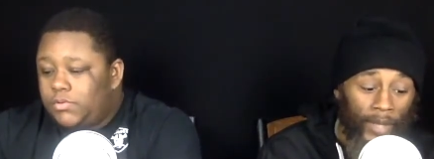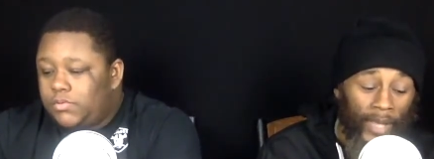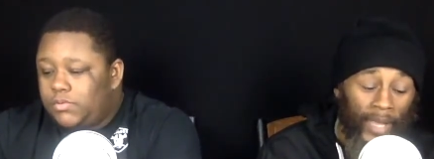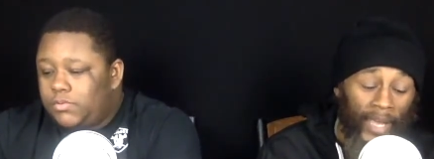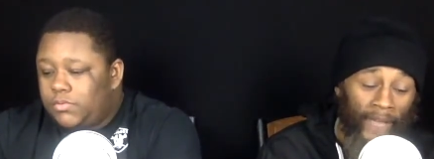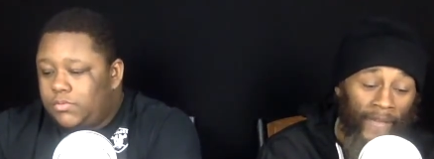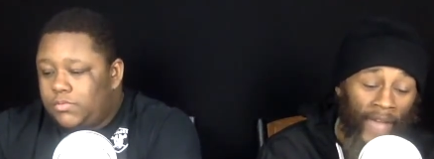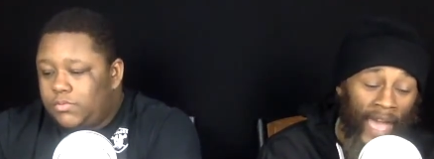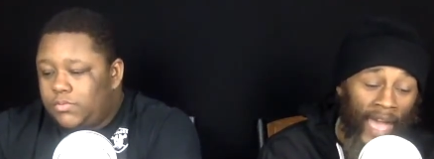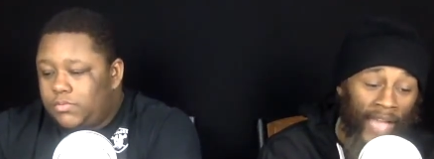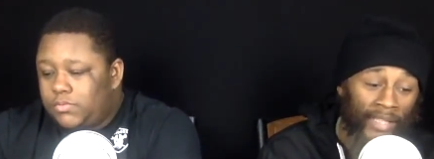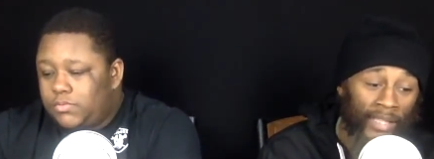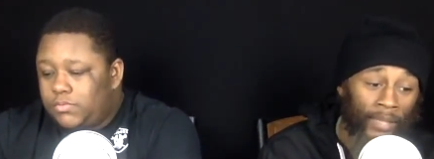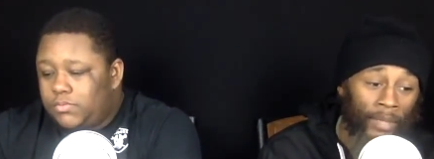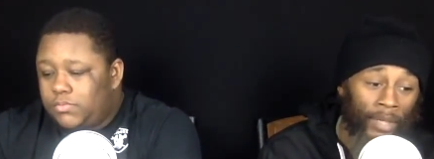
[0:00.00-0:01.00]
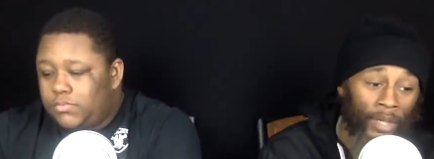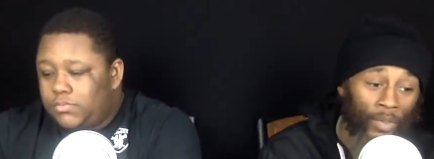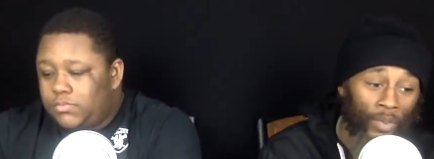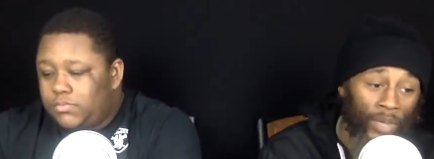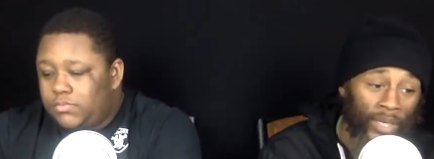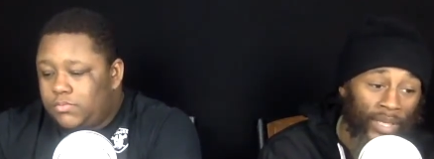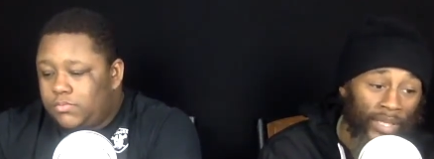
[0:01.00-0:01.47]
Speaker 1: They've had some
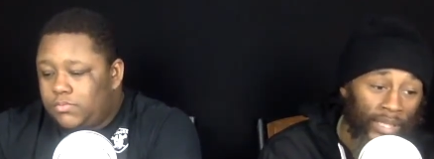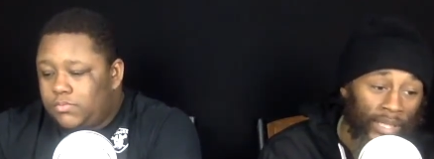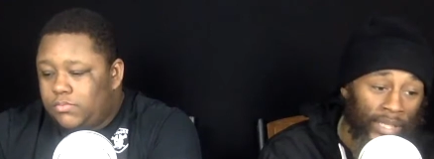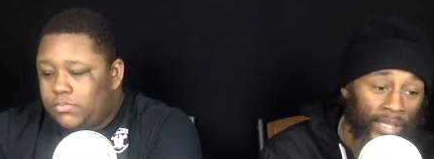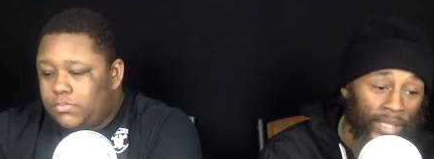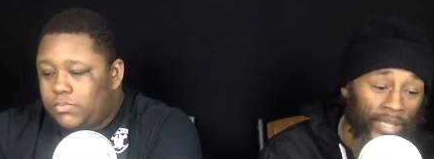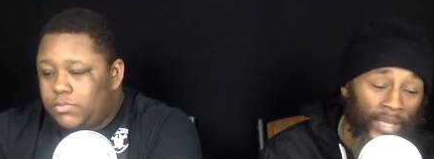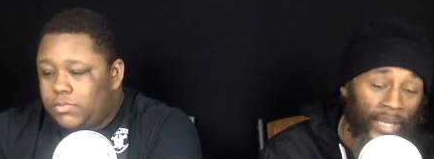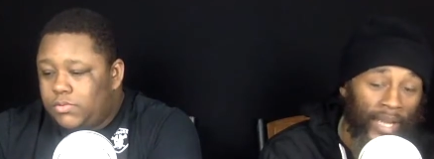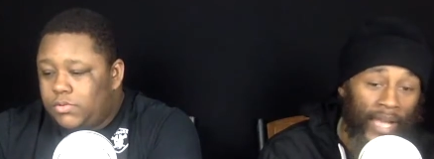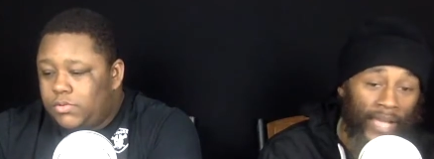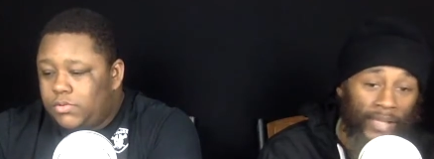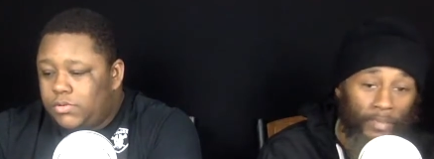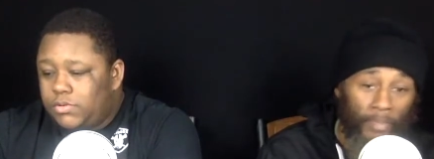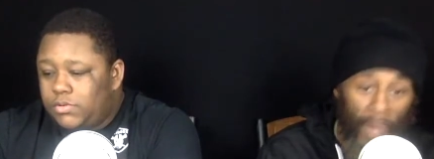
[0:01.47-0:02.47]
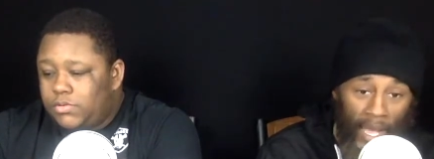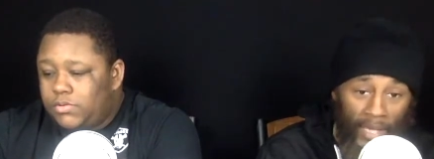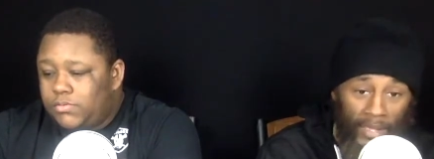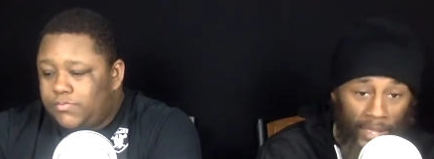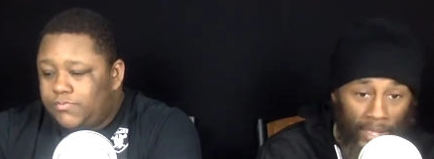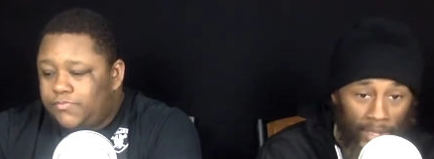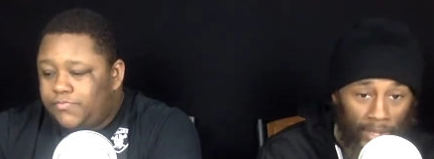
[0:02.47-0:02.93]
good winning seasons and they had some
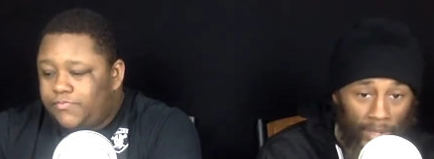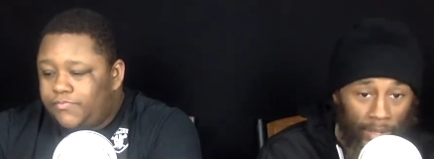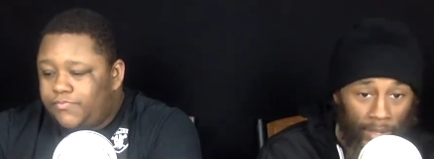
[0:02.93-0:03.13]
bad seasons.